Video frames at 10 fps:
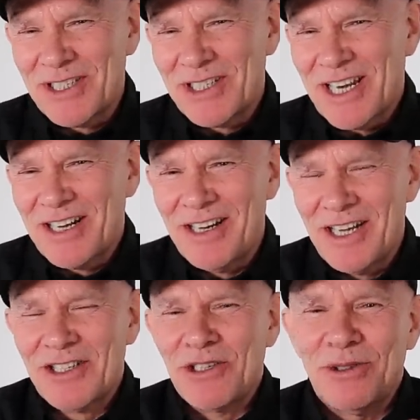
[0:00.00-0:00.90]
Second
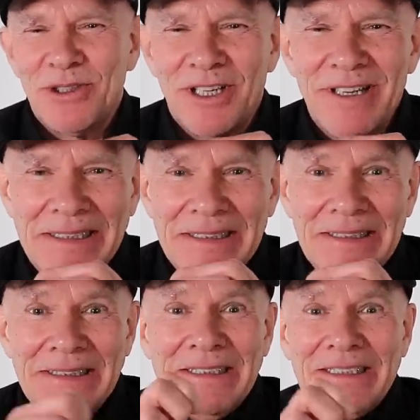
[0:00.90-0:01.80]
last corner,
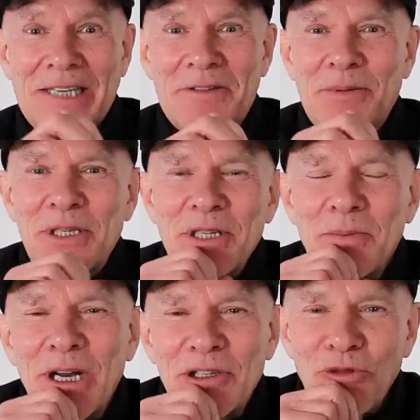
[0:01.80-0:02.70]
gave it a bit too
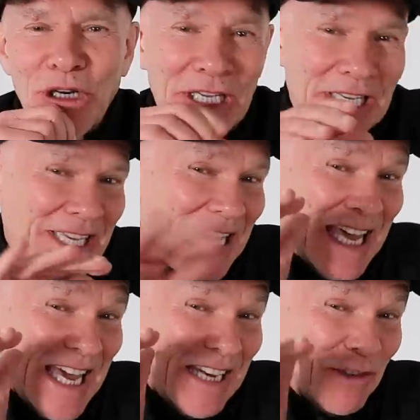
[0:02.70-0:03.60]
much rear
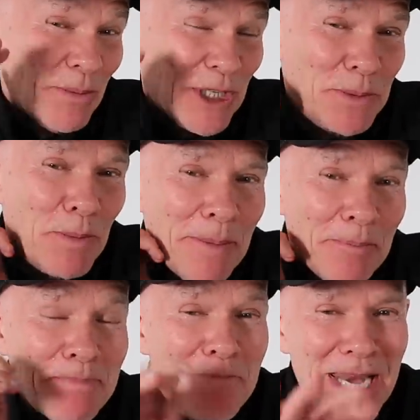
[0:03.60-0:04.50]
and almost spun,
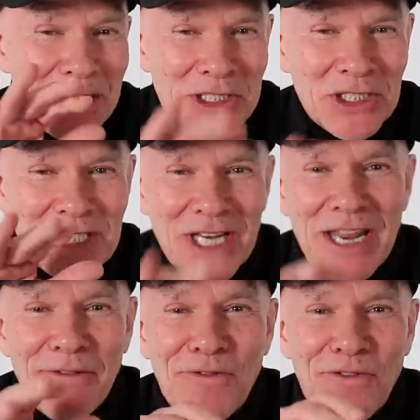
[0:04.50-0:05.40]
but managed to
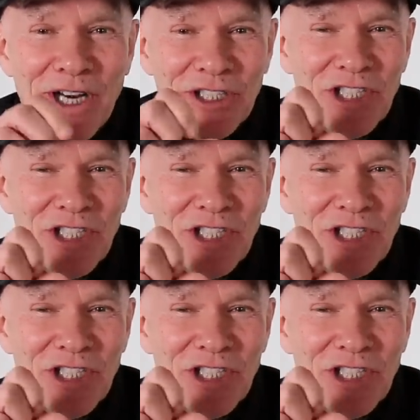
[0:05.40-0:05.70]
stay in front.